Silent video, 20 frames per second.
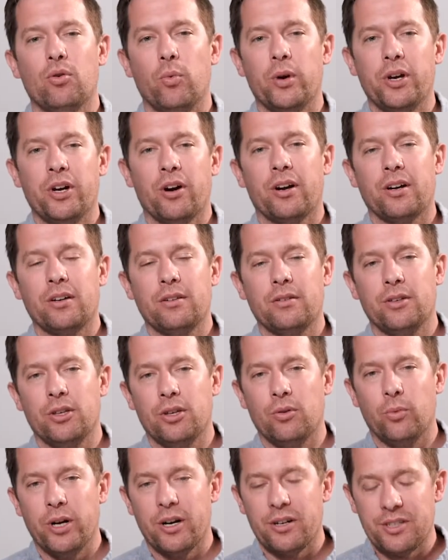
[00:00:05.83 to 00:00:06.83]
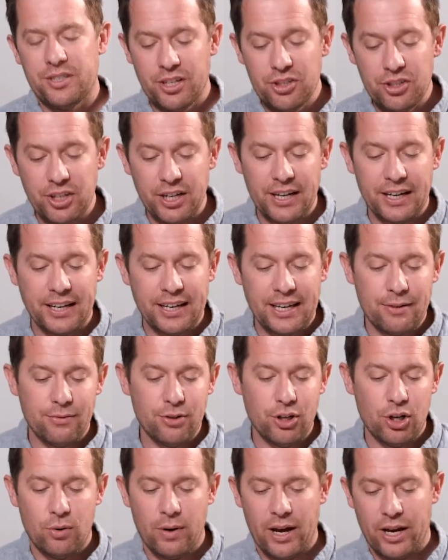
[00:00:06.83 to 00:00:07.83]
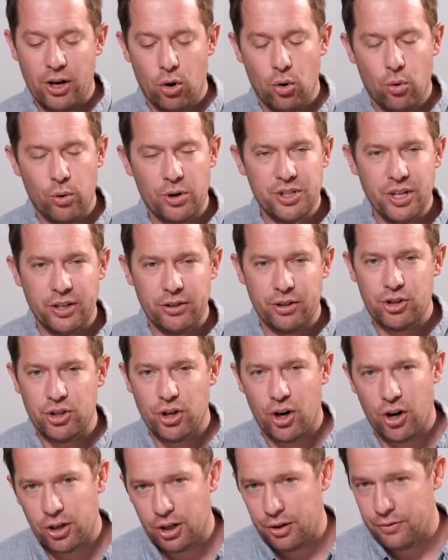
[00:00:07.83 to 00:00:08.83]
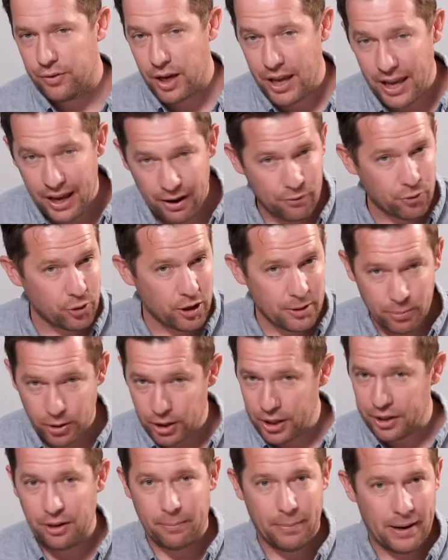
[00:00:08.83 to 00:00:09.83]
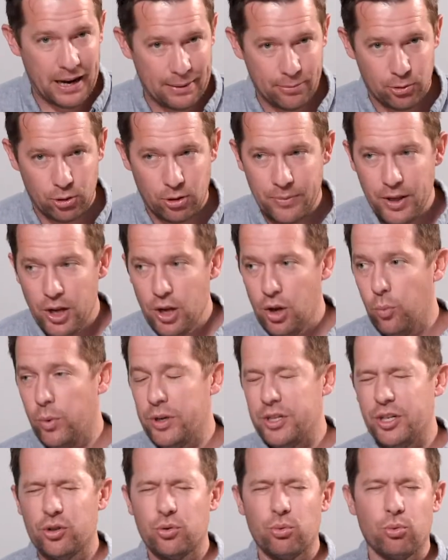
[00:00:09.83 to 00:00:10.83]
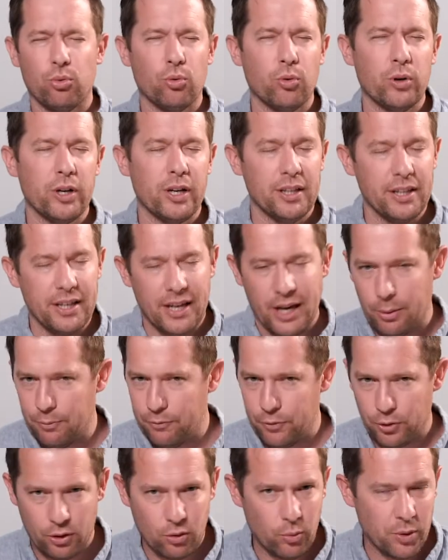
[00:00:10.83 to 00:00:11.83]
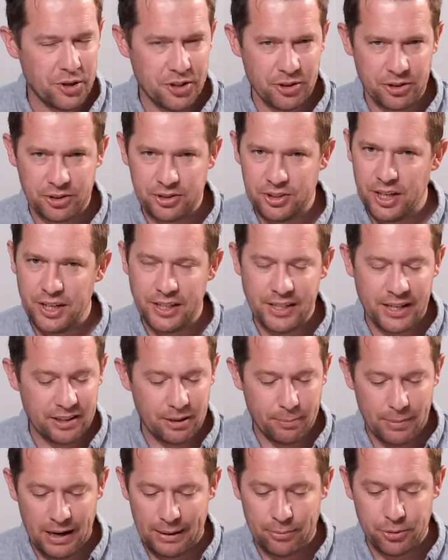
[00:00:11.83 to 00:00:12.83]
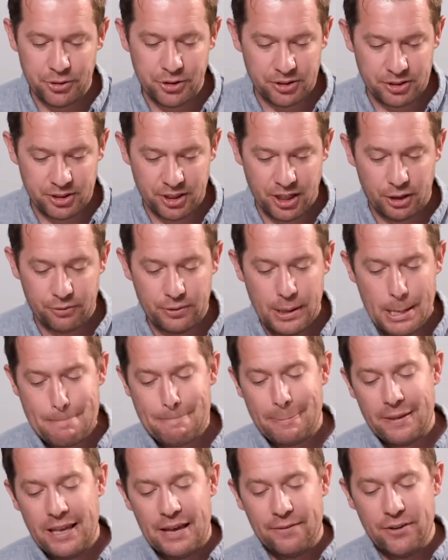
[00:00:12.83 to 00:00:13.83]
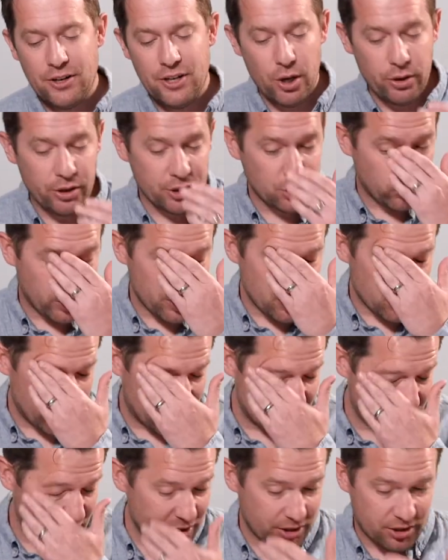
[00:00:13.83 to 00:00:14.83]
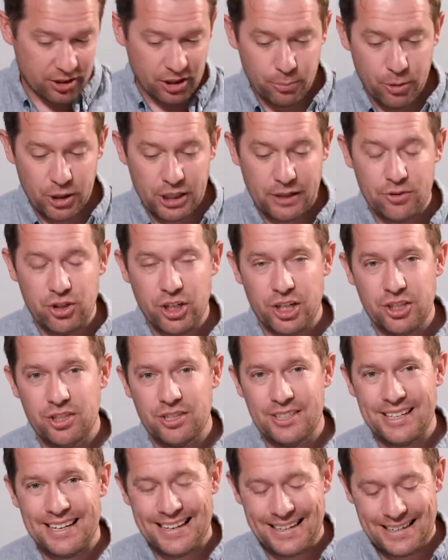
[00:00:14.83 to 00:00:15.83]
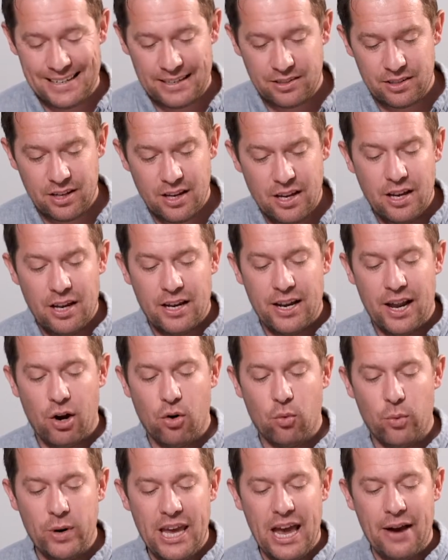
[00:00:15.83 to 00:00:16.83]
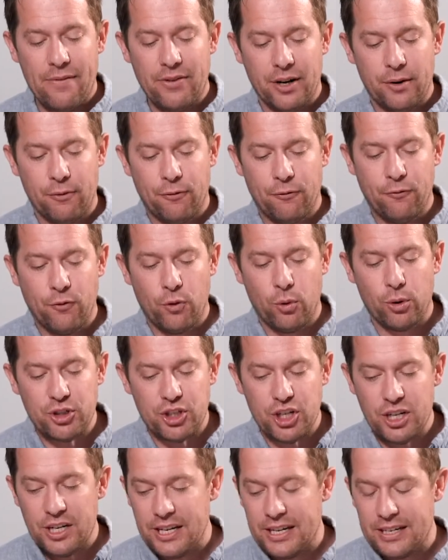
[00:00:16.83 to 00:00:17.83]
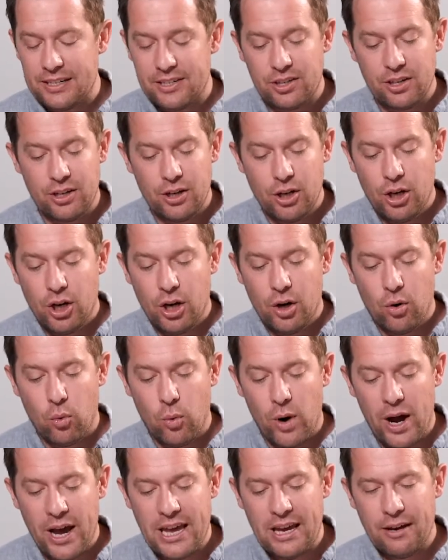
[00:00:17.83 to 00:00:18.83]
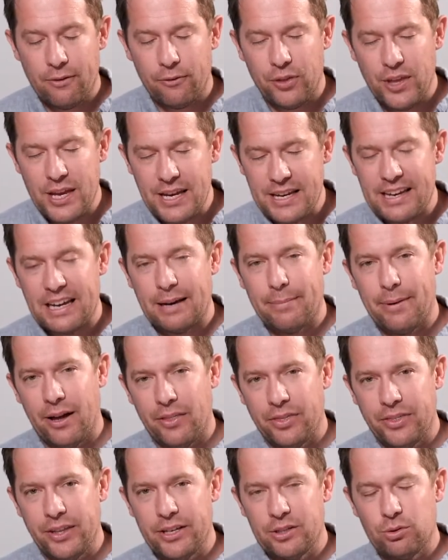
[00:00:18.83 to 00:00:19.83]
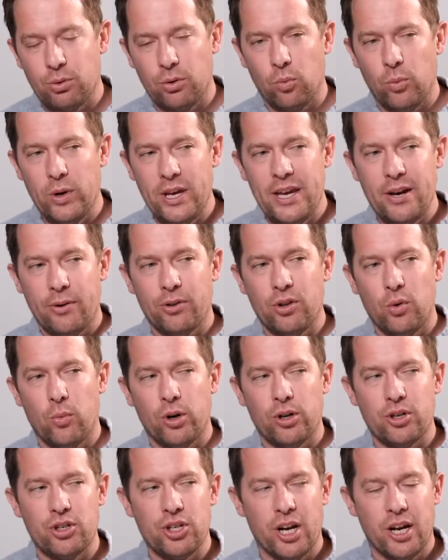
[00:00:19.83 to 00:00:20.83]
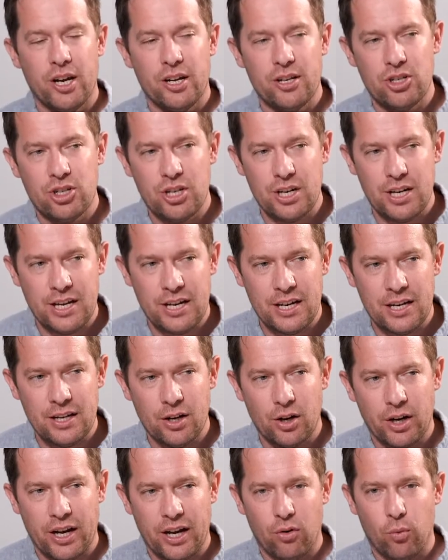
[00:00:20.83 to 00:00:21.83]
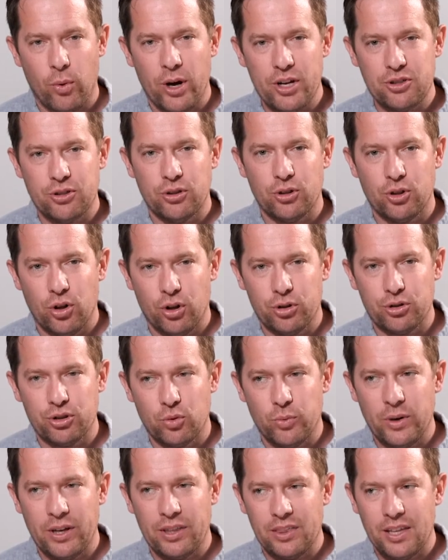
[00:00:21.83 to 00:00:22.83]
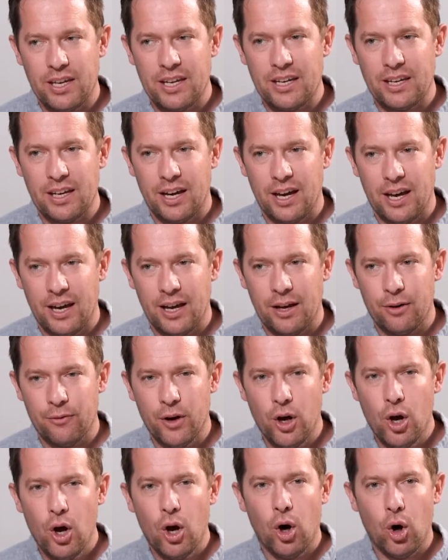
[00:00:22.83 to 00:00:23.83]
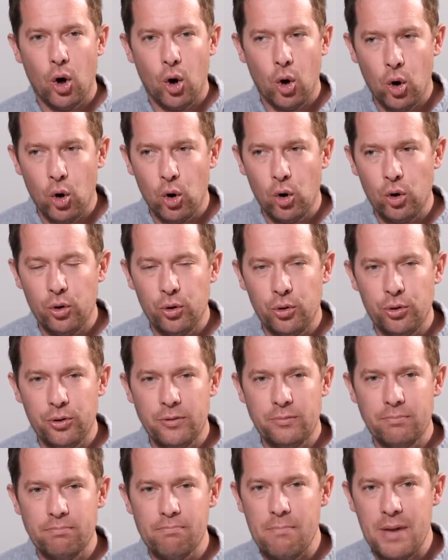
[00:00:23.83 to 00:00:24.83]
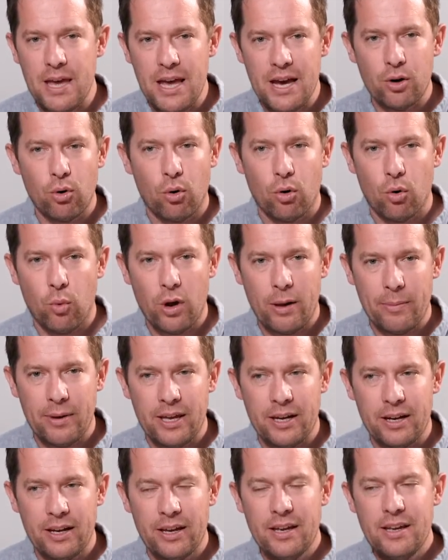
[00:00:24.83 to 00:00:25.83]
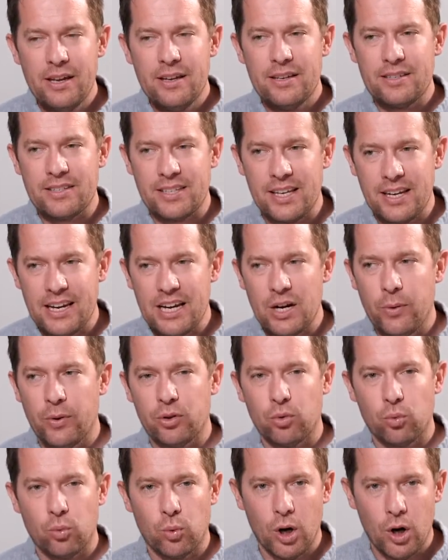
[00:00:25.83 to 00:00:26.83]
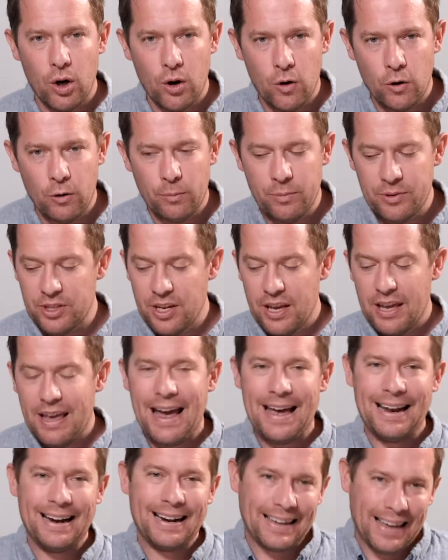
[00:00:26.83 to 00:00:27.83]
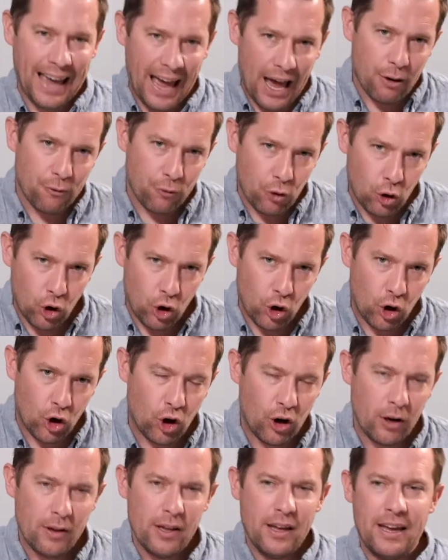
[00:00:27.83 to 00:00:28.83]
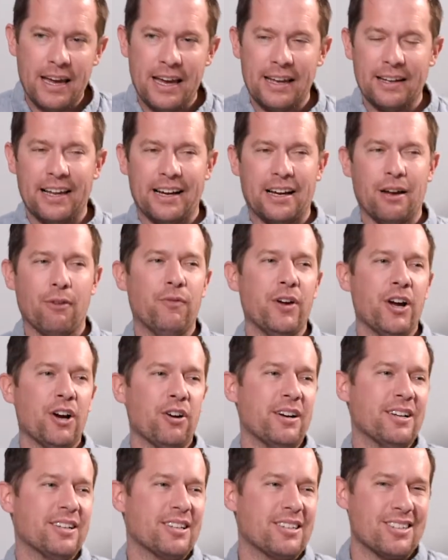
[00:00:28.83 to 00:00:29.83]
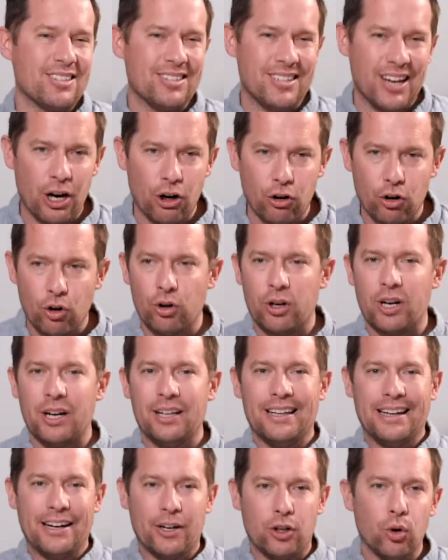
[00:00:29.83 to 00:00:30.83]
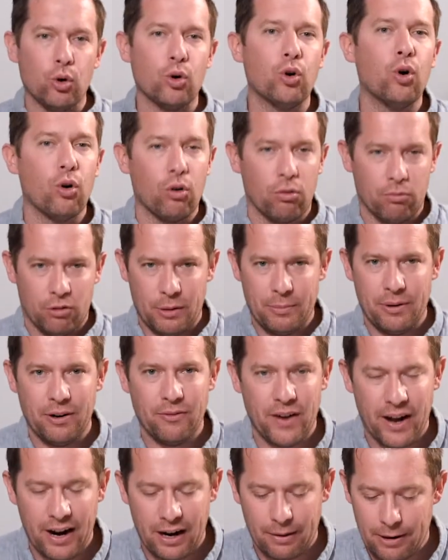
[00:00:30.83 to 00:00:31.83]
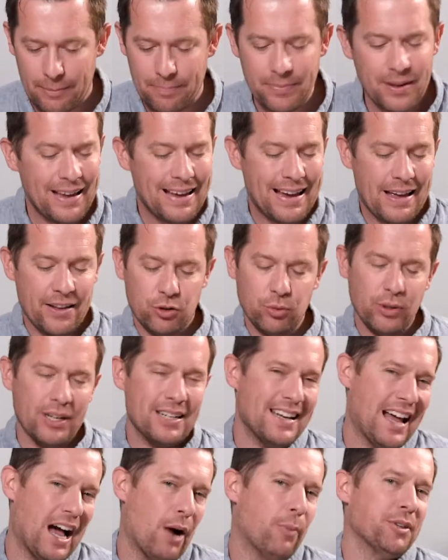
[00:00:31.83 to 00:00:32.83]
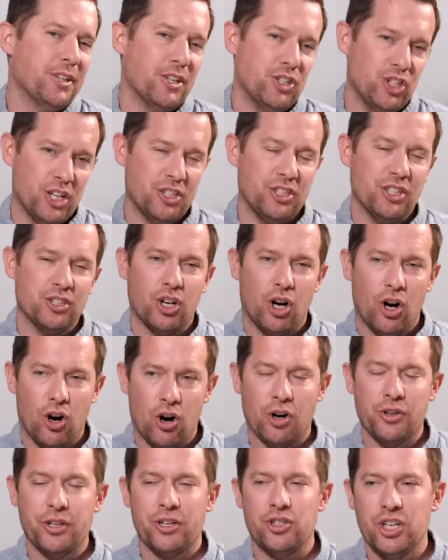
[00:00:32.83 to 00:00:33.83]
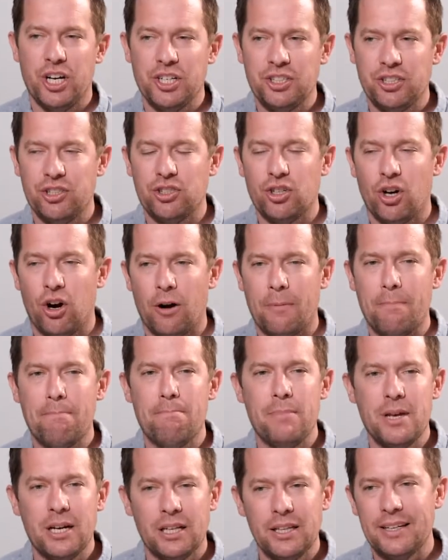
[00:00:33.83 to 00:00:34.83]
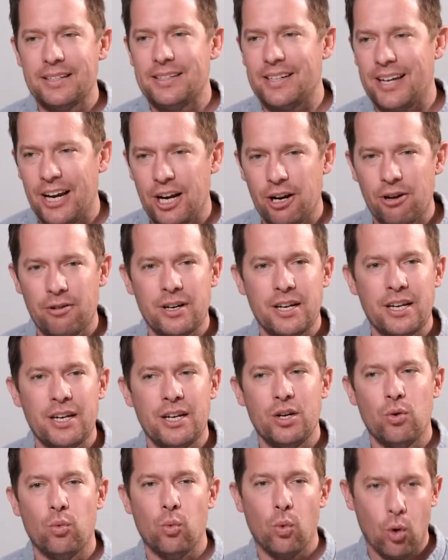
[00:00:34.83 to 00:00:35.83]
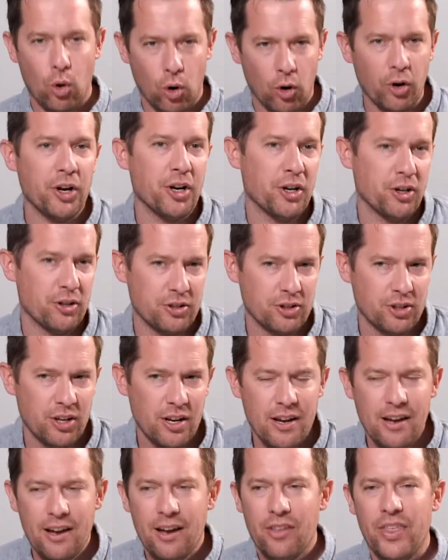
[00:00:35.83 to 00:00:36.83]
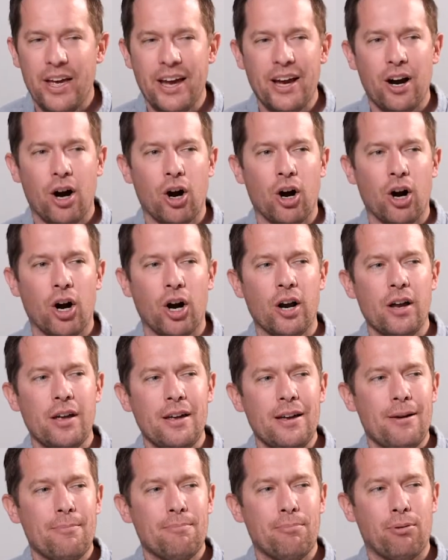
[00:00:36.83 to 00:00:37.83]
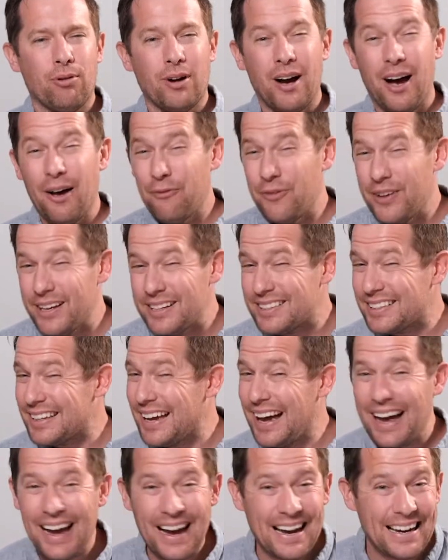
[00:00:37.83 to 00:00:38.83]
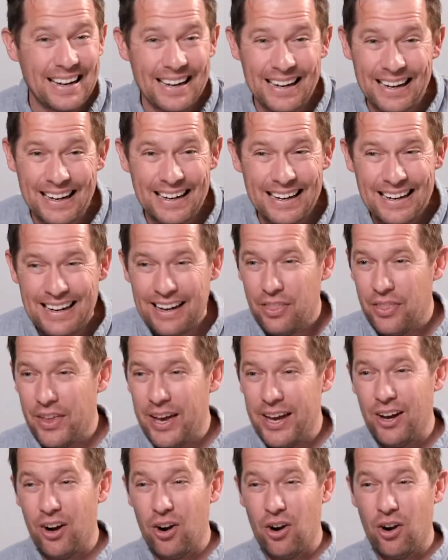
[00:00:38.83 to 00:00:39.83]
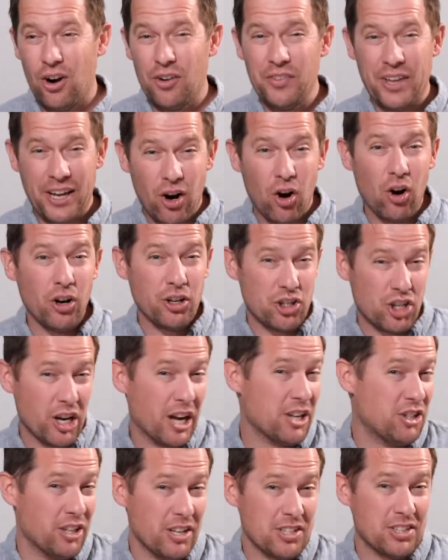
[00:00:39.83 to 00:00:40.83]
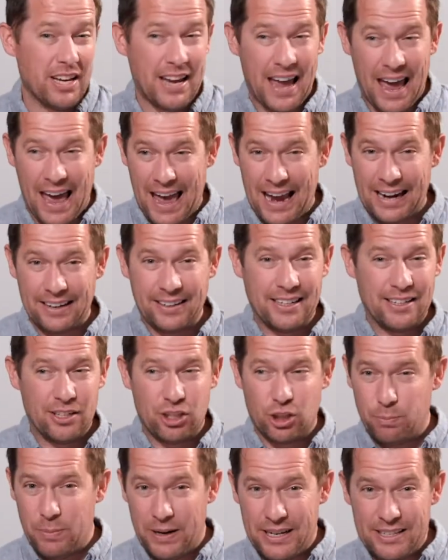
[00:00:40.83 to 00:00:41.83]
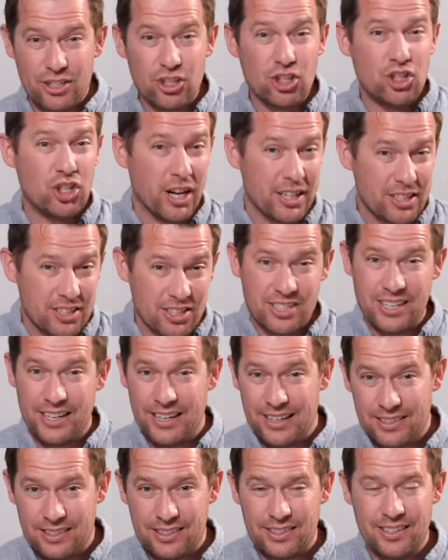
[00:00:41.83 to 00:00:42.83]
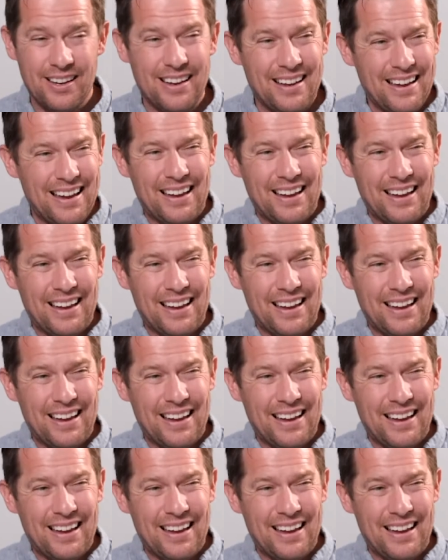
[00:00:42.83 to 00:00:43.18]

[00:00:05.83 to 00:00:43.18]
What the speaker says: We are essentially going to give you a horizontal chart of every book of the Bible, which is really helpful when you're studying the Bible yourself. If you notice what Judges, the book of Judges is, now we have an unfortunate way of thinking about this. When we hear the word judge in kind of Western culture, we think of old men or women sitting with robes and a gavel in like a very sterile clinical courtroom environment. It's really not what the judges are. The judges are military warriors. They are prophets, kinda. They are judges. They dispense justice.